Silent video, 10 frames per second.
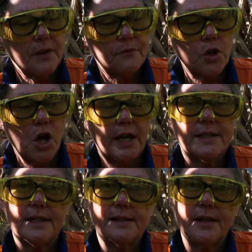
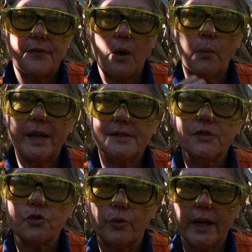Varieties that we're
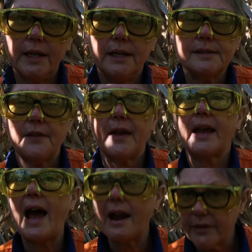screening, so they're
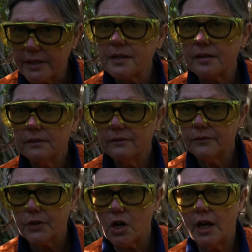current
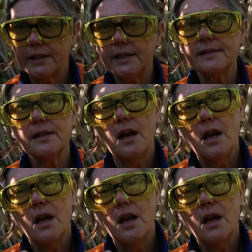varieties